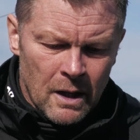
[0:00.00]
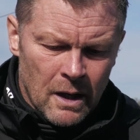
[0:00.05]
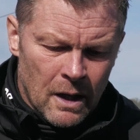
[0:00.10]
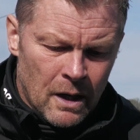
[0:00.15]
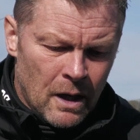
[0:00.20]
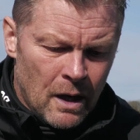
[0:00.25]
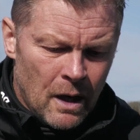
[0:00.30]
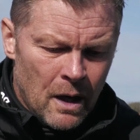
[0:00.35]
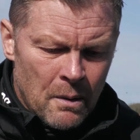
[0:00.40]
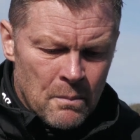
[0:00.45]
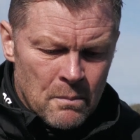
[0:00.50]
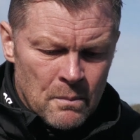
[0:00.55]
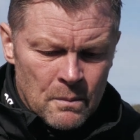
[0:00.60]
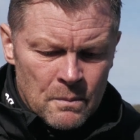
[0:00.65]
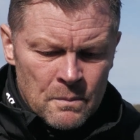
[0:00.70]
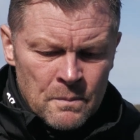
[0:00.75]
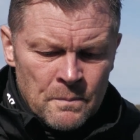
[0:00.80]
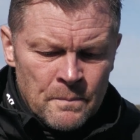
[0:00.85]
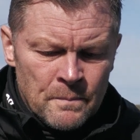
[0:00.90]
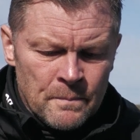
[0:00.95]
but
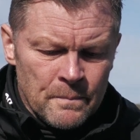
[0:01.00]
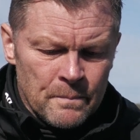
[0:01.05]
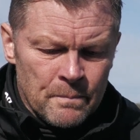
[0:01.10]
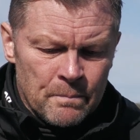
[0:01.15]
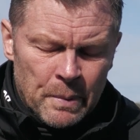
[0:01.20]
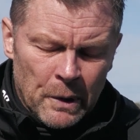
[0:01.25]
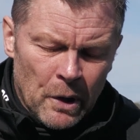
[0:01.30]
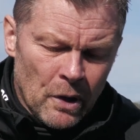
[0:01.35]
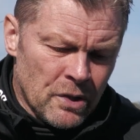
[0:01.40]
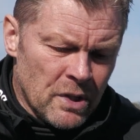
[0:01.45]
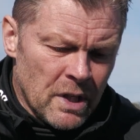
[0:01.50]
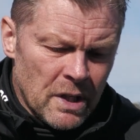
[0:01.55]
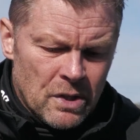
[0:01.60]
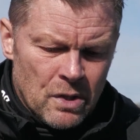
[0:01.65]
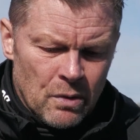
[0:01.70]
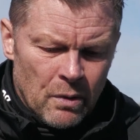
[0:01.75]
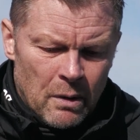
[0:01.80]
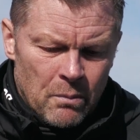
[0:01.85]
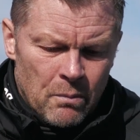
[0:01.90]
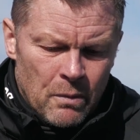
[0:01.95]
I said
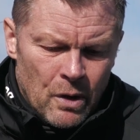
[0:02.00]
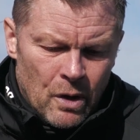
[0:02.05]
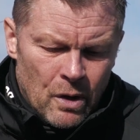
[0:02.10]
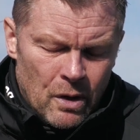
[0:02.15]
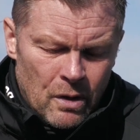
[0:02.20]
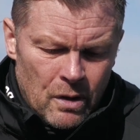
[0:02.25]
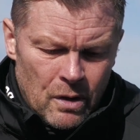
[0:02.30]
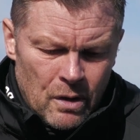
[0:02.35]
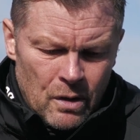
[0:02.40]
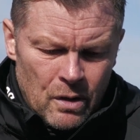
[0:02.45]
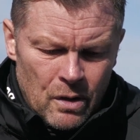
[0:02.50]
to him that,